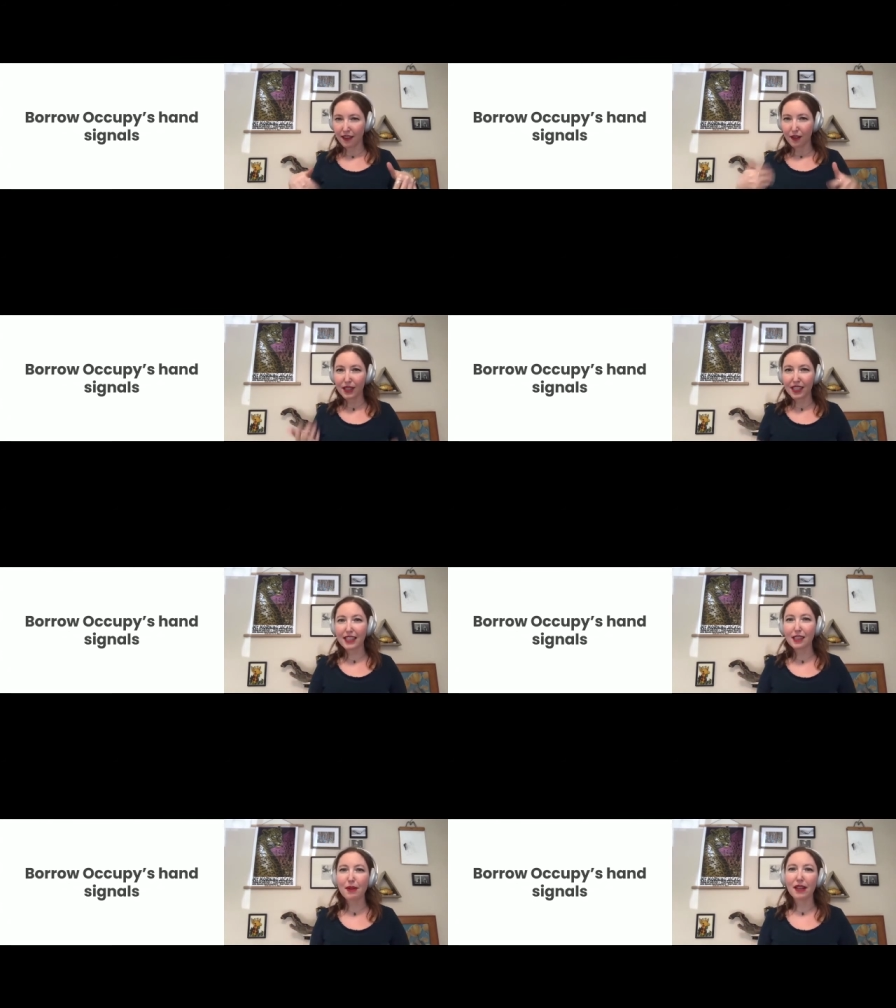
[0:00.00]
What's
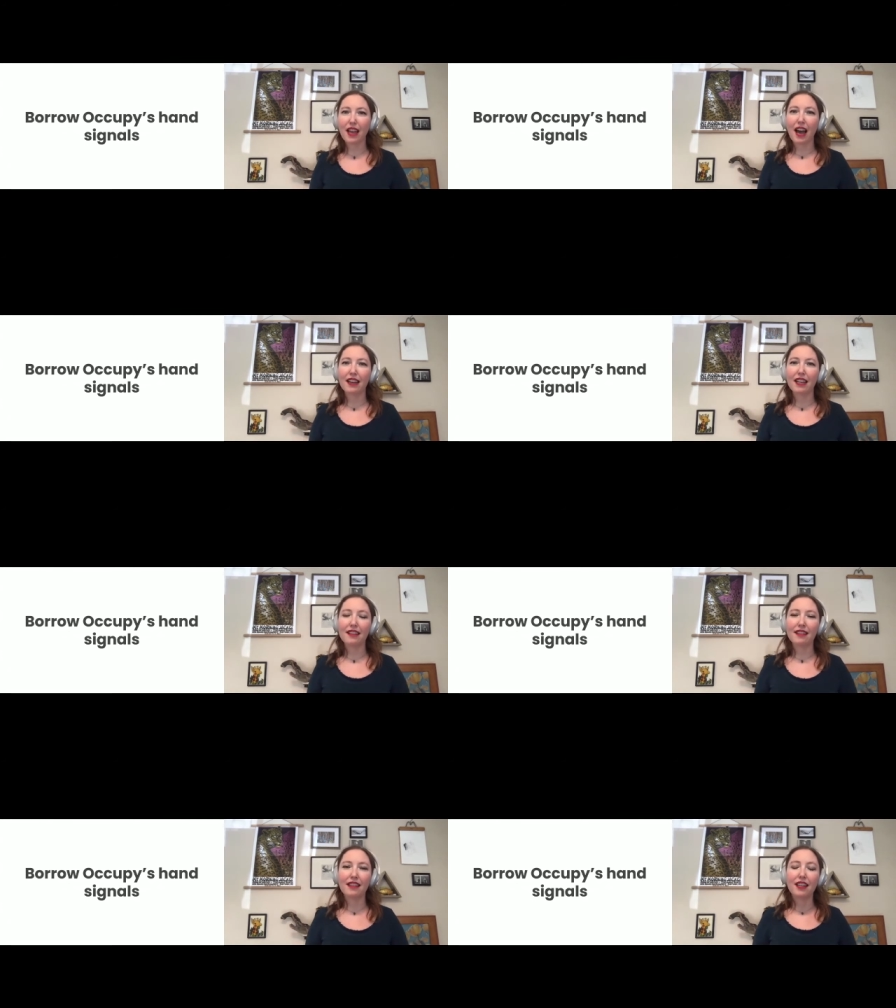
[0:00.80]
nice about that
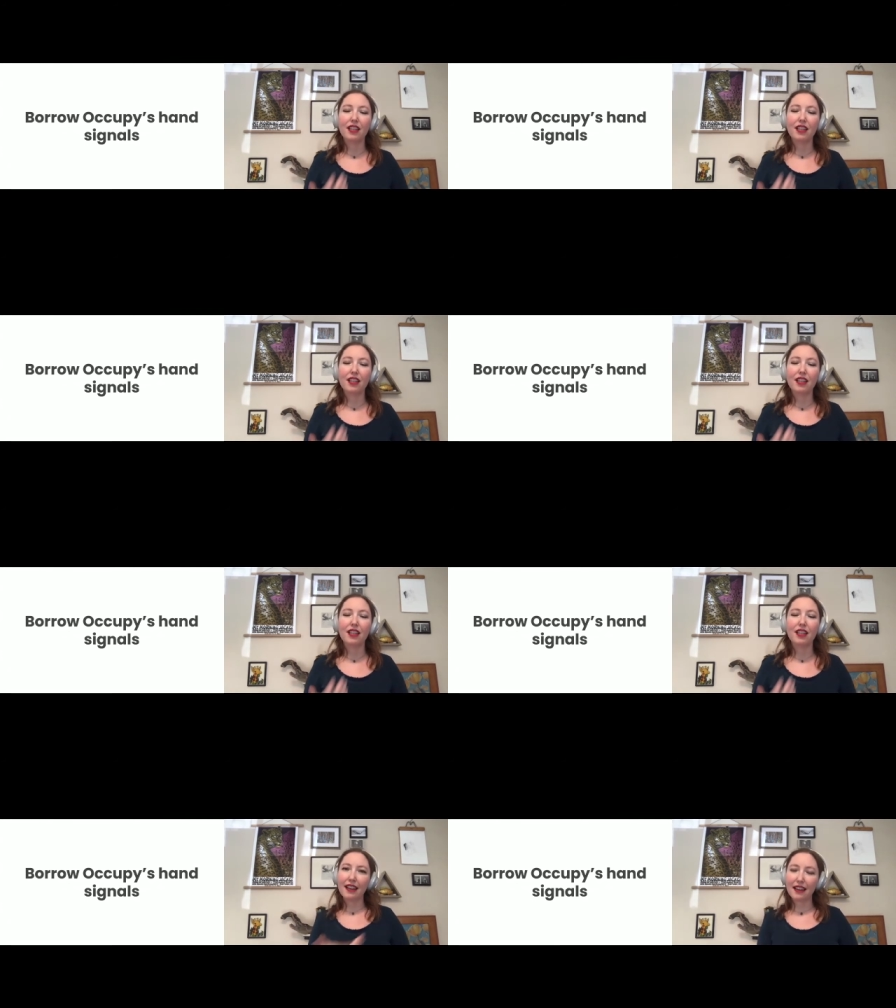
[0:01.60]
is you can
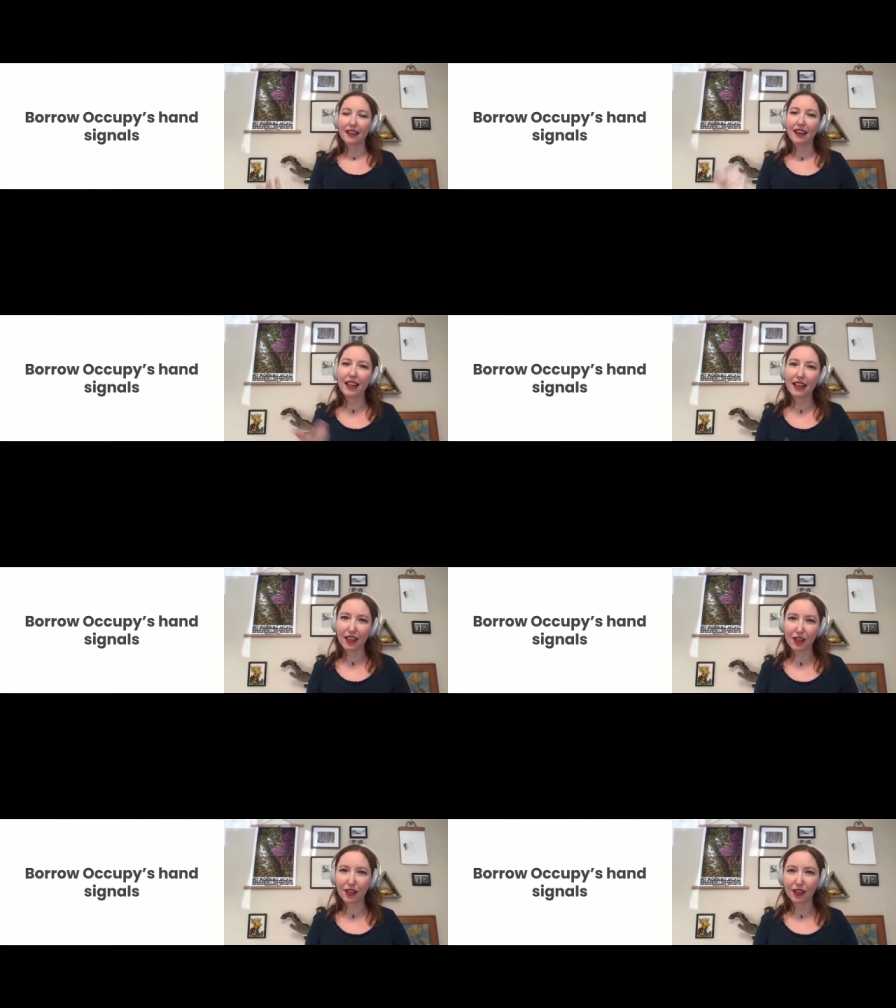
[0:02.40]
get an
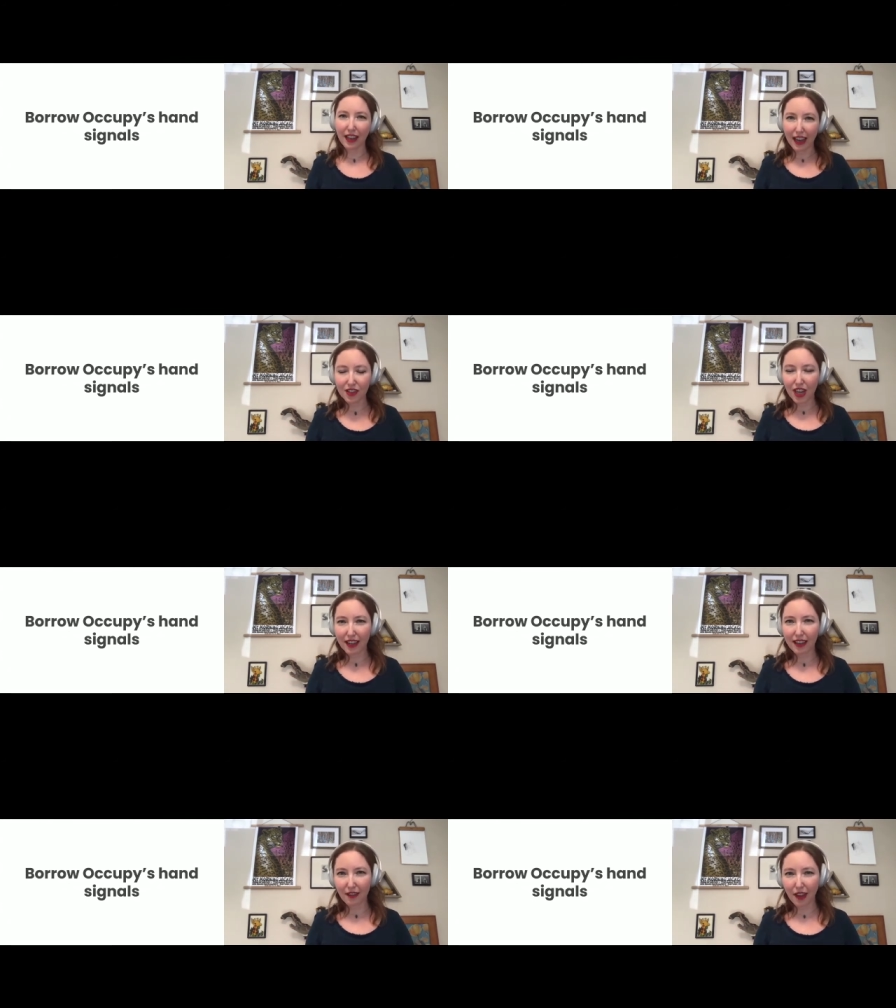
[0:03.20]
initial gut
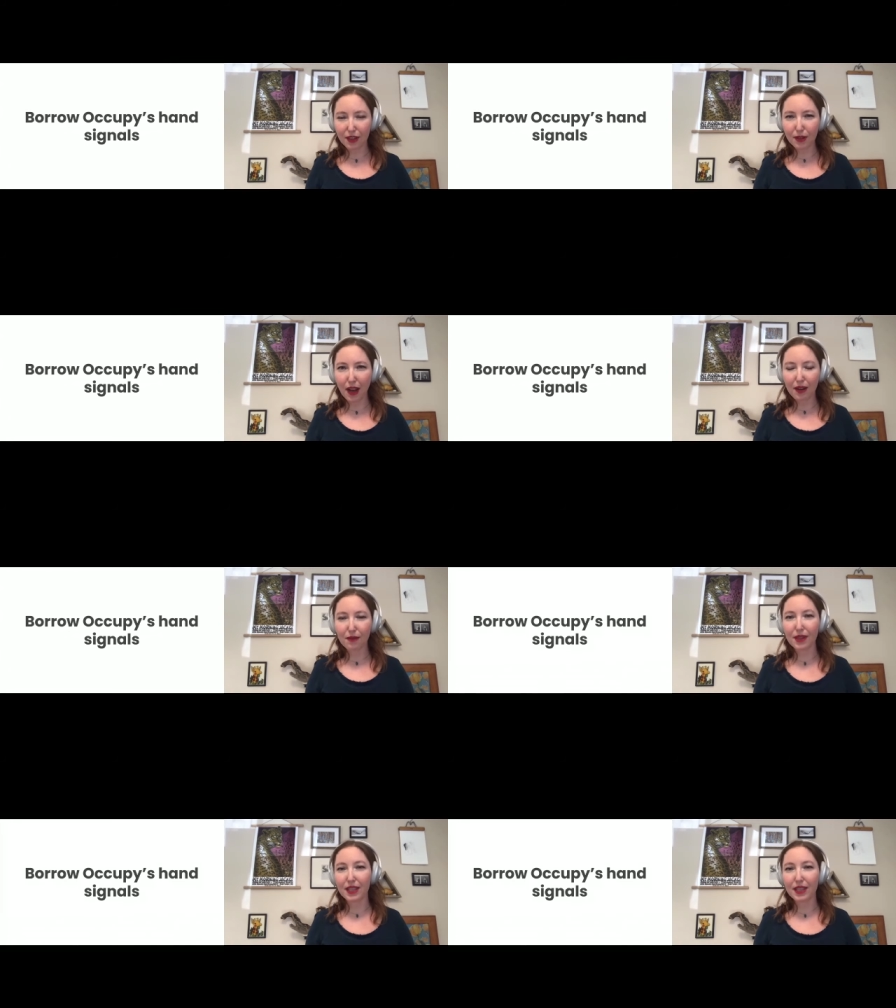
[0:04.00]
check of everyone
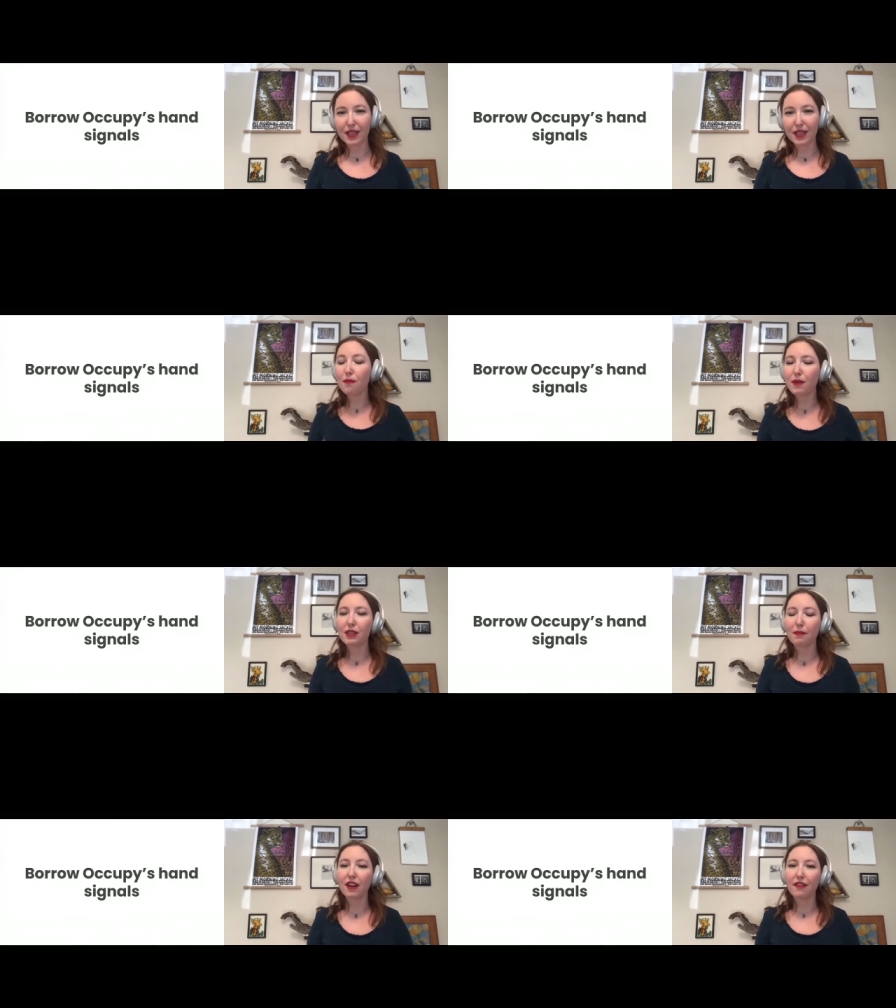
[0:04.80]
with so
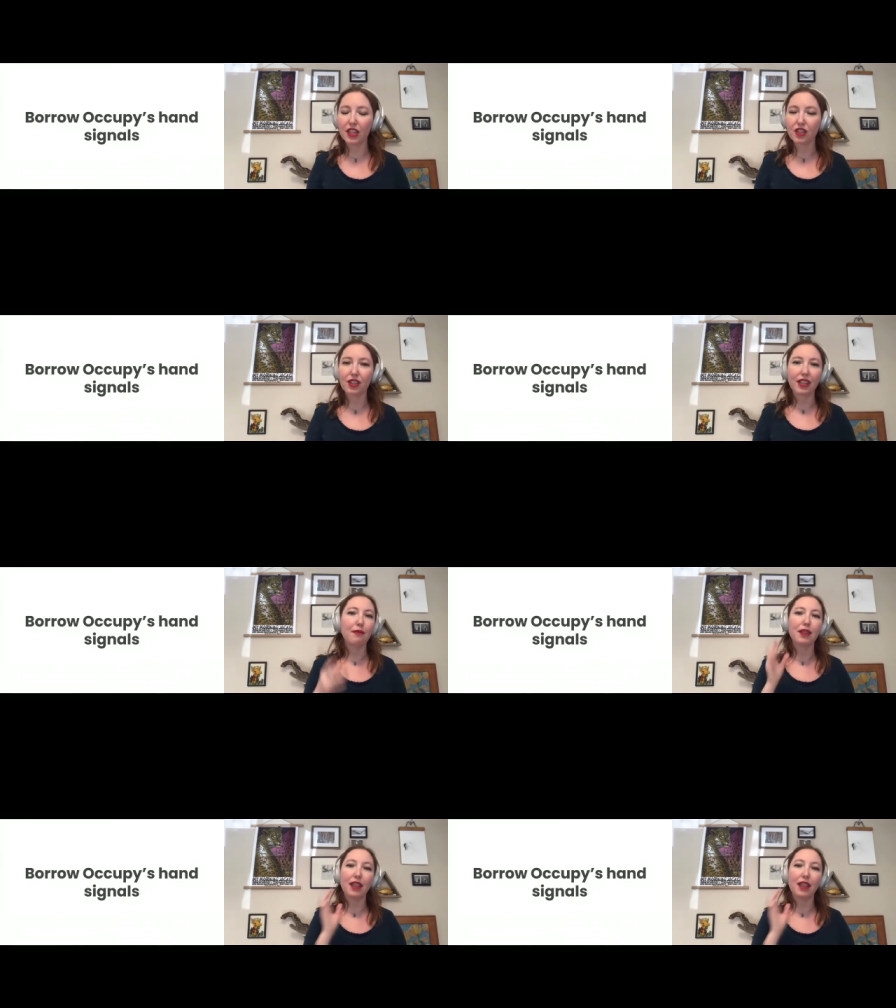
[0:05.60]
much more efficiently
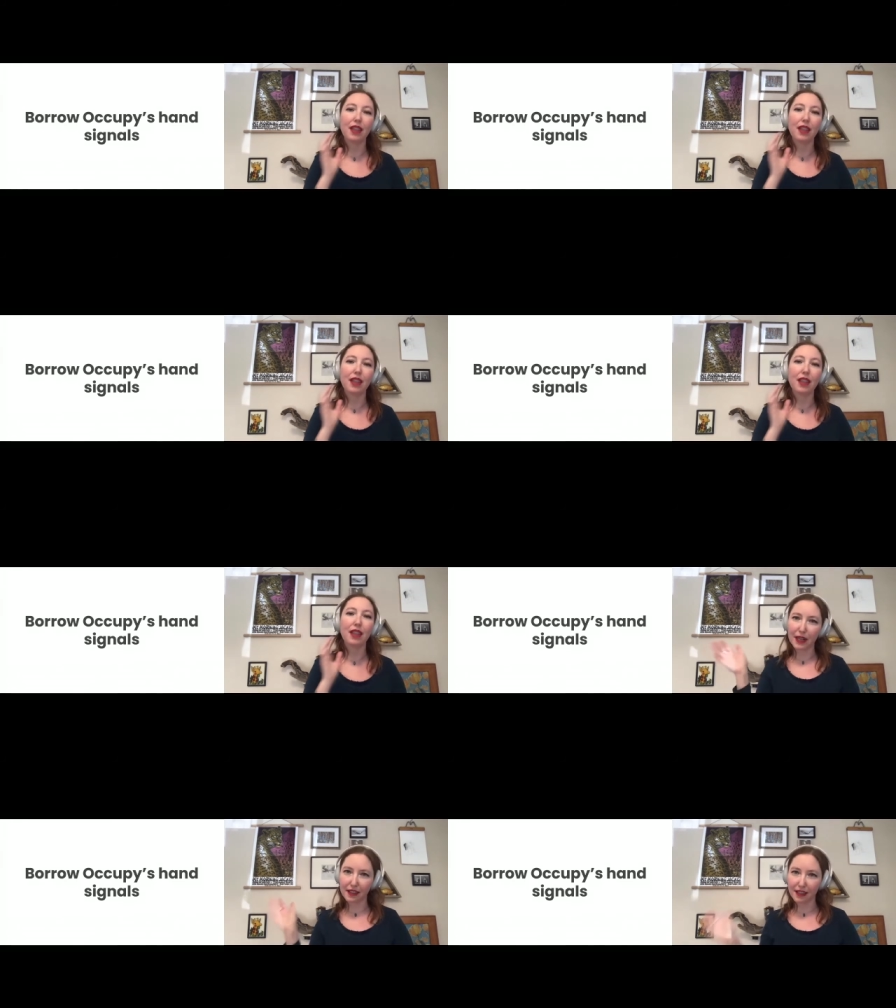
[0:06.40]
without having to go
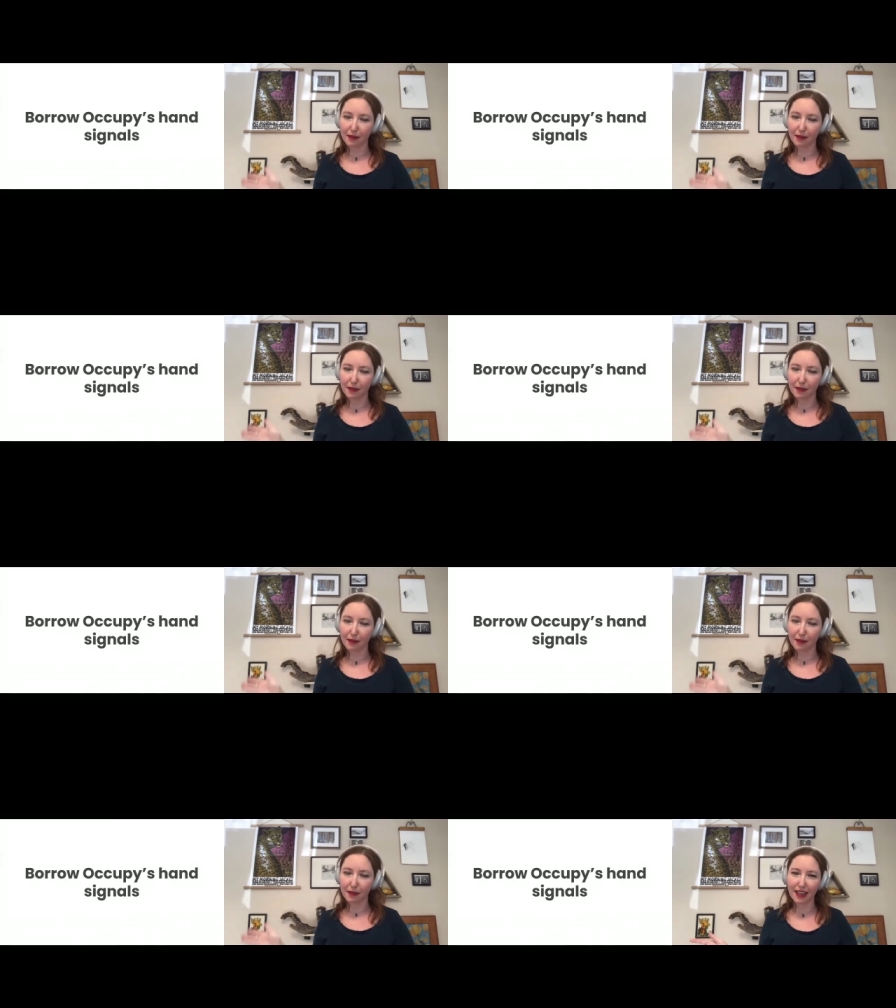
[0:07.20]
person to person to
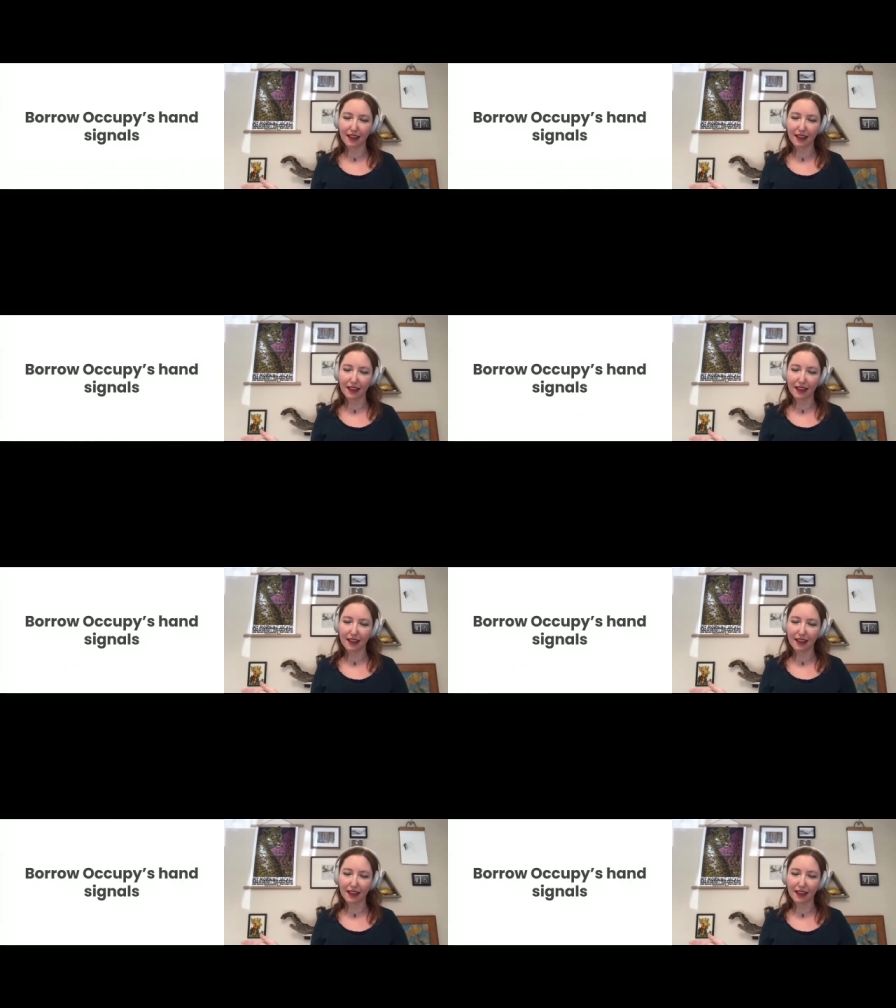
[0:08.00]
person.
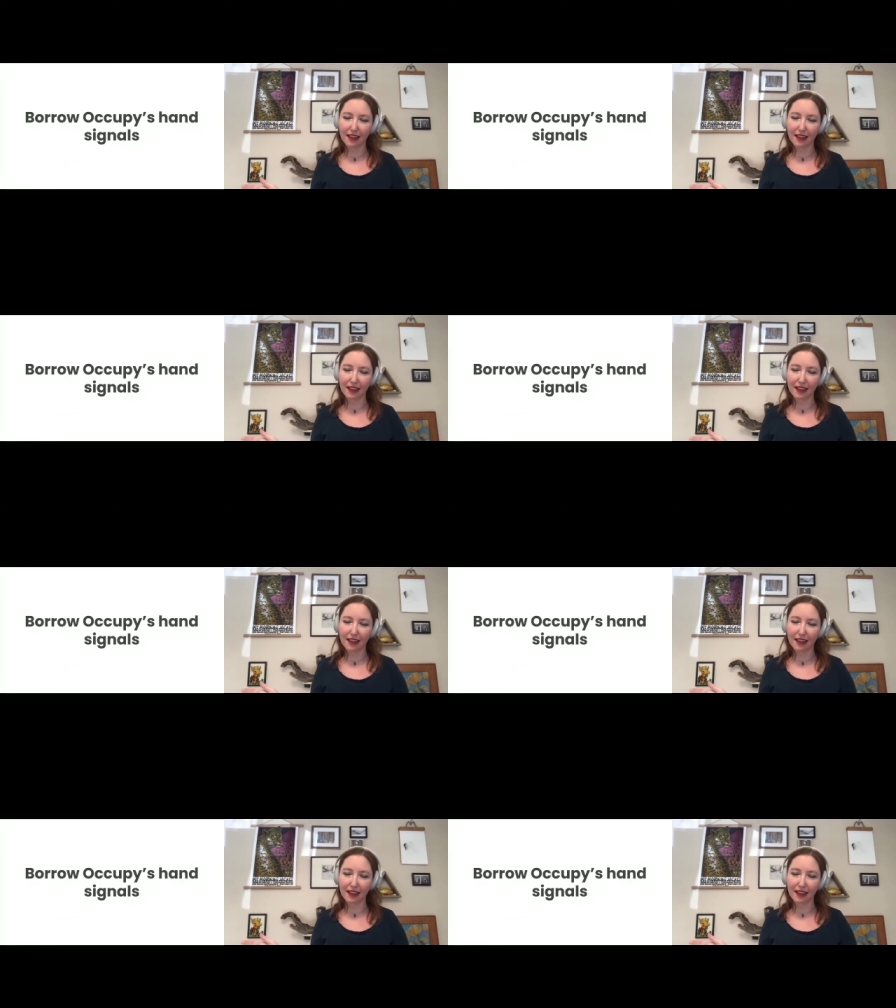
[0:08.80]
And it